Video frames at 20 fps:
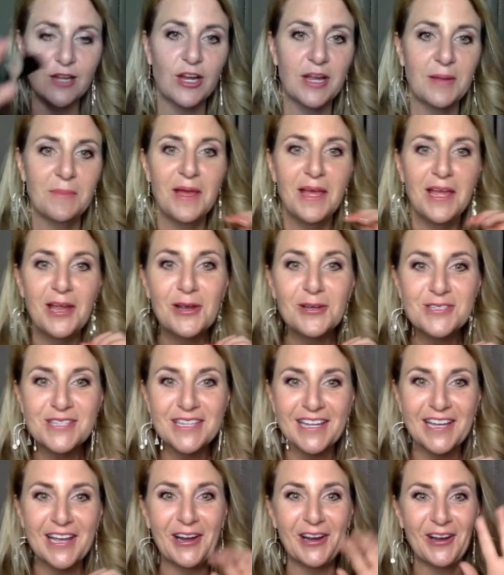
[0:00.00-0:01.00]
Cream. Here's the
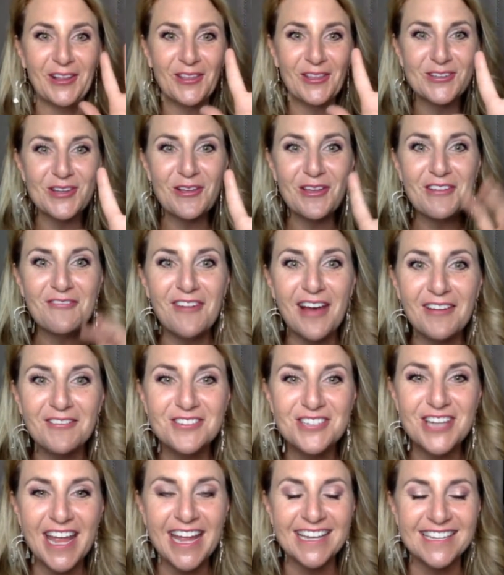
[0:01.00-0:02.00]
kicker. There's only five
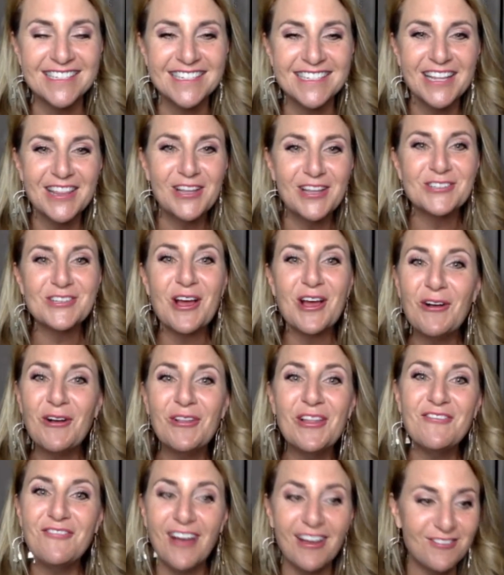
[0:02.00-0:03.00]
shades. There's
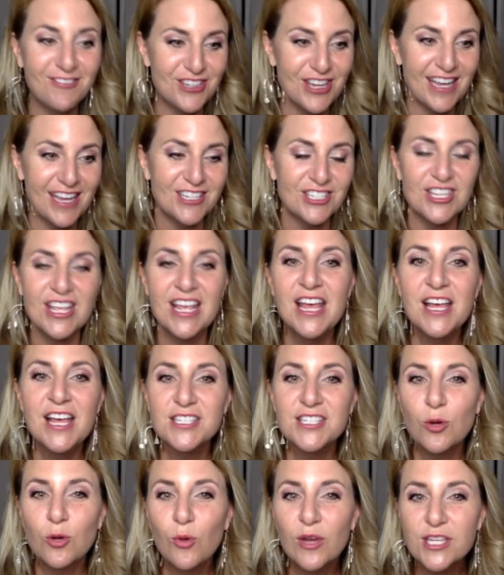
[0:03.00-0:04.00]
only five shades.
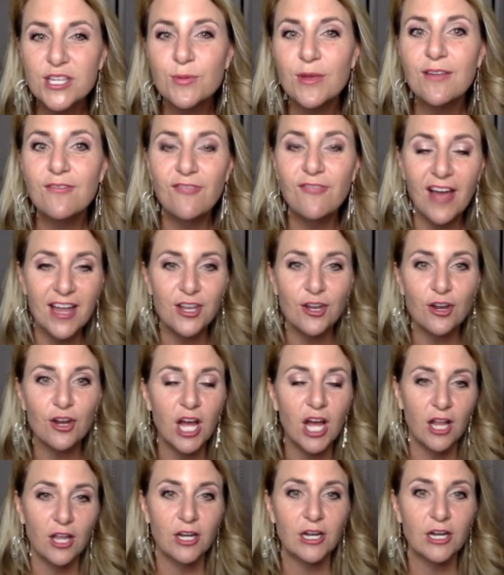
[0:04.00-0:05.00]
So once we find your
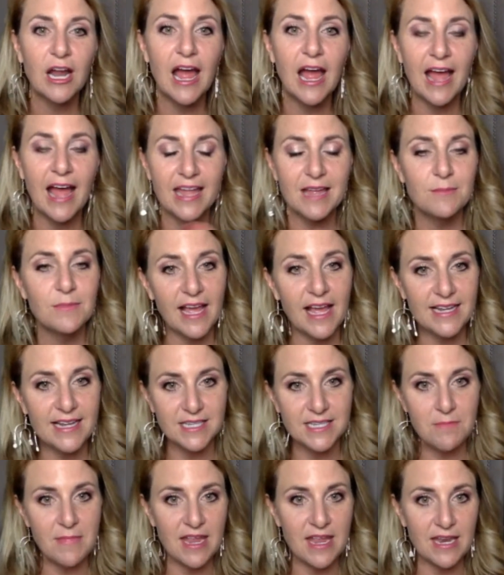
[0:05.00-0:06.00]
color, I am light
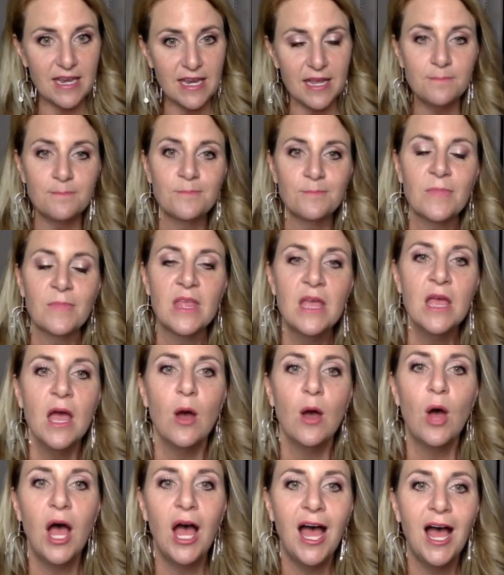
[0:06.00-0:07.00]
to medium.
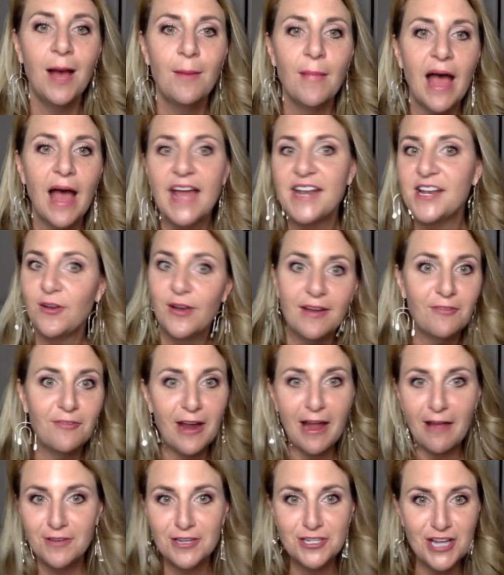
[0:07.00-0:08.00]
Um, I don't ever
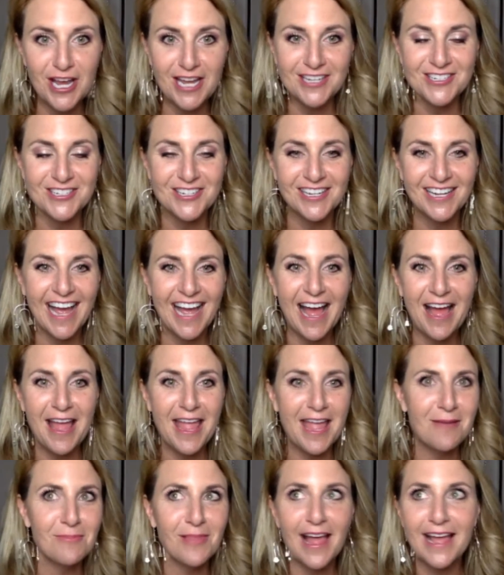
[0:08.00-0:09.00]
have to change. I
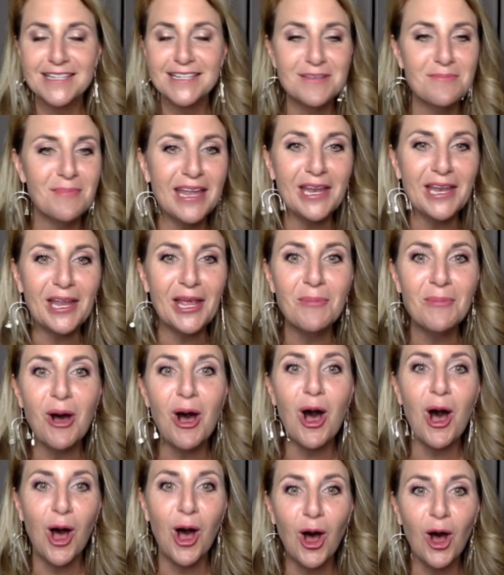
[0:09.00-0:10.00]
am light to medium
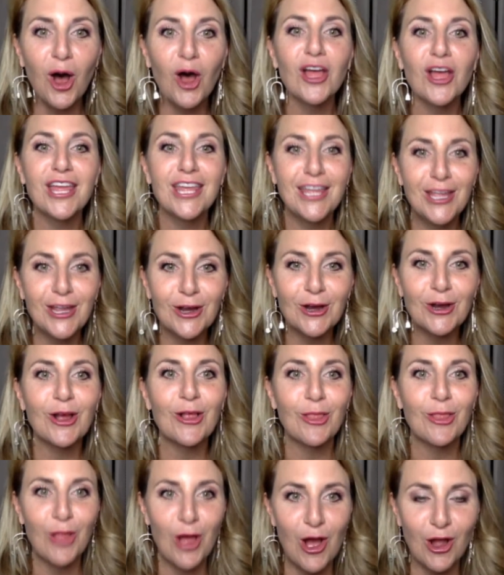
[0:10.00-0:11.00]
all year
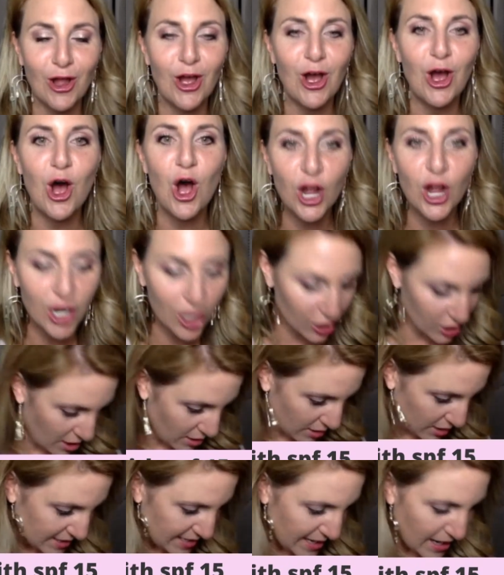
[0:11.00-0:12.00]
long, all year
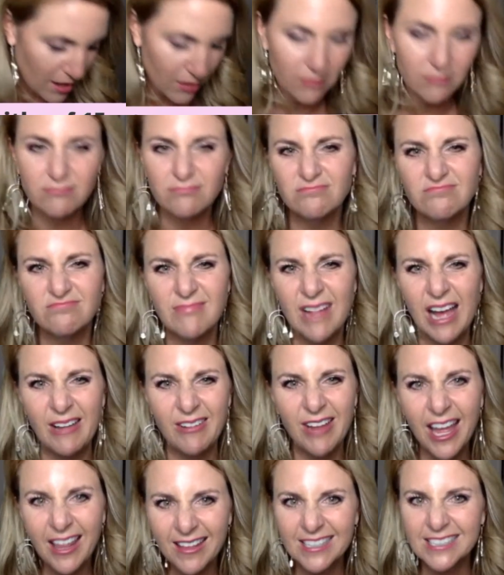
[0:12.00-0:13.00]
long. Now, I'm
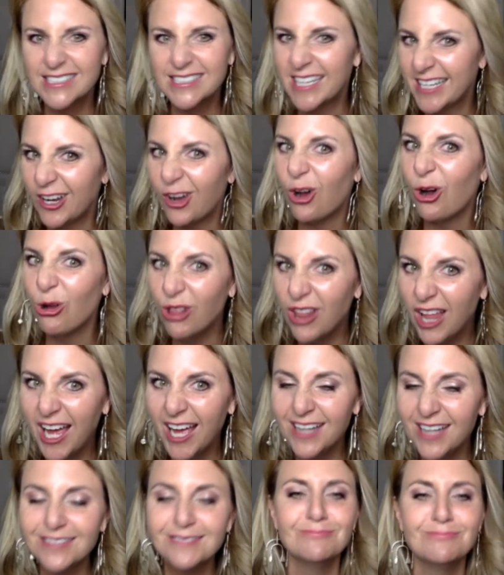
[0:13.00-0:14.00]
not in the sun a whole lot,
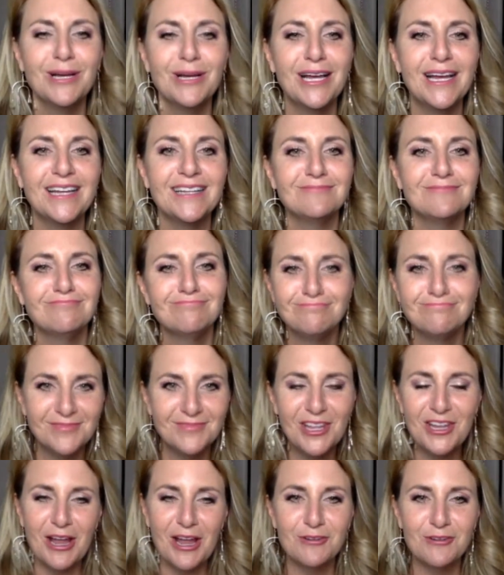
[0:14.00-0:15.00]
but,
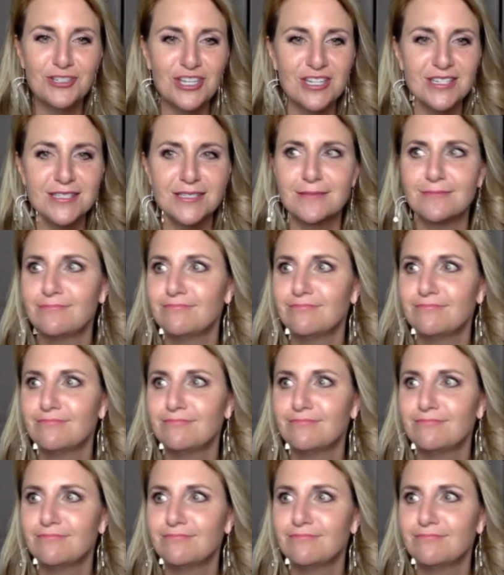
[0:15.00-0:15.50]
you know, just